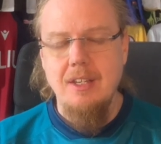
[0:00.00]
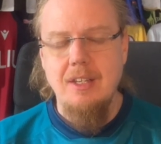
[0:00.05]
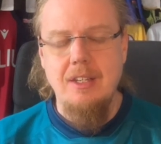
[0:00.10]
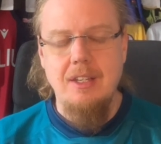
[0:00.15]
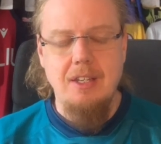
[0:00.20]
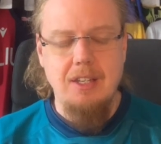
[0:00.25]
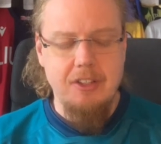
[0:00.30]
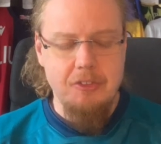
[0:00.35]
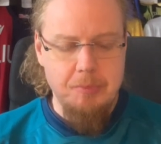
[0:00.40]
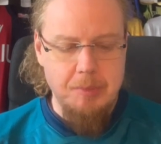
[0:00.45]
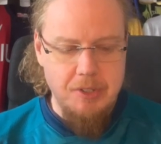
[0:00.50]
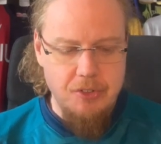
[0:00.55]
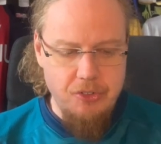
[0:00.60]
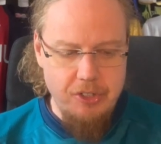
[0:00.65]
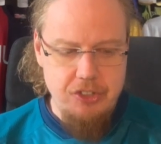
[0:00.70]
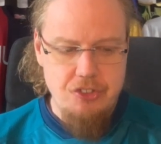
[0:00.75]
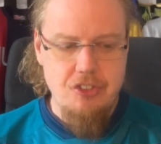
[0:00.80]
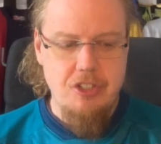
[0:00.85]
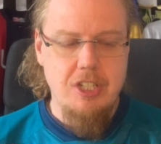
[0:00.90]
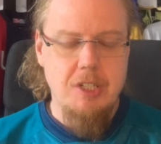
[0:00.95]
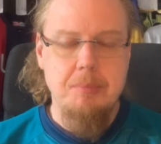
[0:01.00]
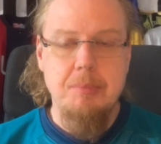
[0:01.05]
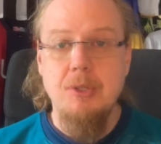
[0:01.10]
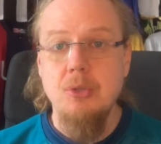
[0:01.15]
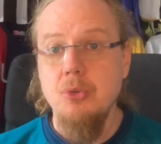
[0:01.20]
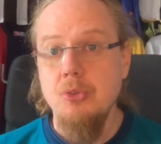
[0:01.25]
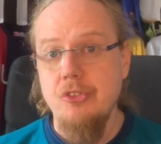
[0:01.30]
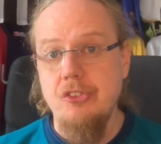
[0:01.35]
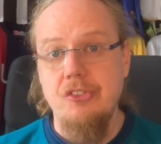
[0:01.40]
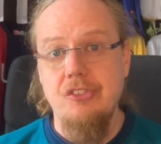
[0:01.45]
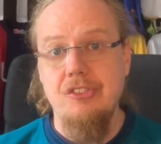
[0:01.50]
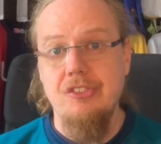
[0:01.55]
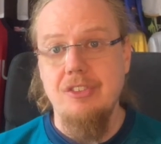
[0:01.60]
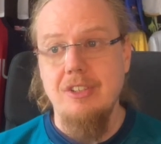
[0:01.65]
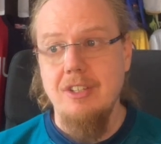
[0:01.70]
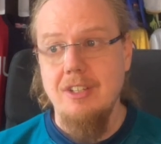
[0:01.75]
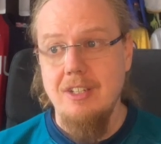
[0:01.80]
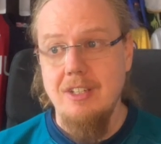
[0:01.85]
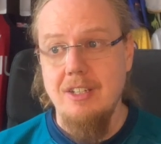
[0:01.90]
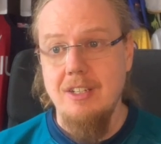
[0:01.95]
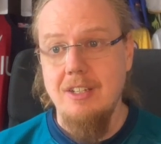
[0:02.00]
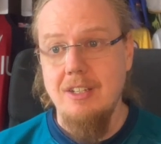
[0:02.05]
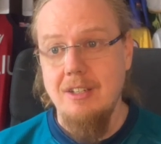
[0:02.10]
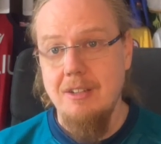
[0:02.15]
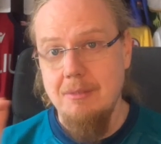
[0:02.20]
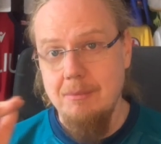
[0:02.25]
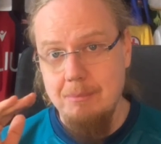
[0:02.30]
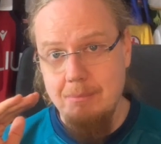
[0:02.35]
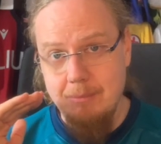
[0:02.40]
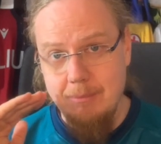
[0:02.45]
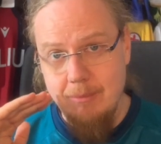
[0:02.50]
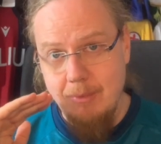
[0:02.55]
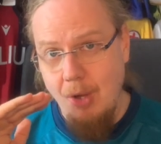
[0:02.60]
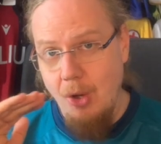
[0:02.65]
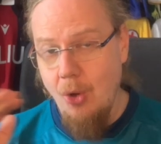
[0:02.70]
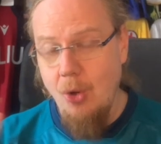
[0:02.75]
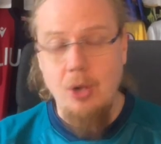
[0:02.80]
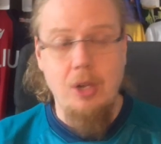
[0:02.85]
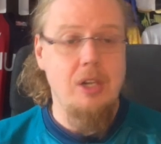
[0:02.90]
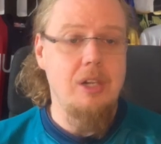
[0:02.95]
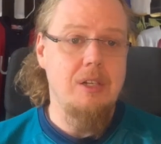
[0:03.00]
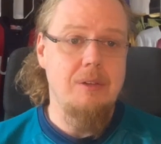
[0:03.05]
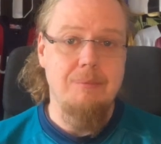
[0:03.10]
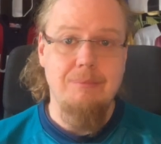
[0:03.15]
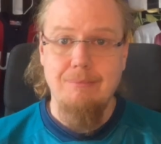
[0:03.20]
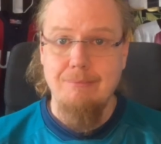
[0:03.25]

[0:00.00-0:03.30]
He has been racially abused um, all